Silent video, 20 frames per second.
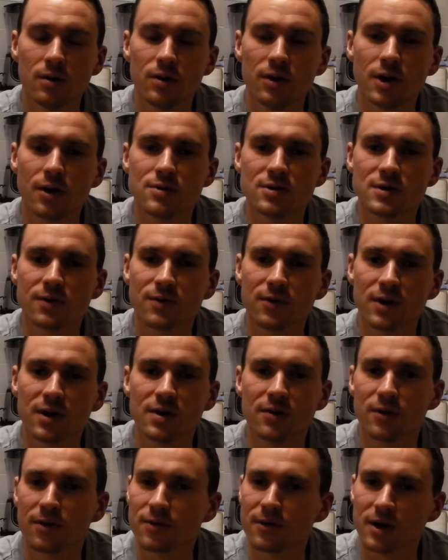knows a
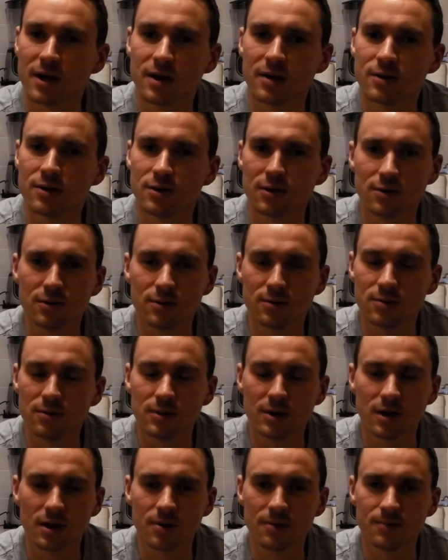friend of a friend who,
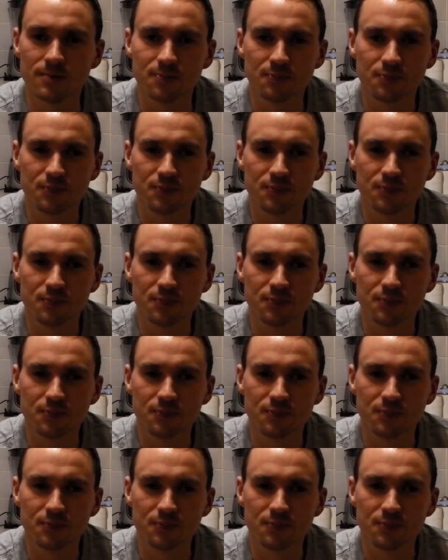you know,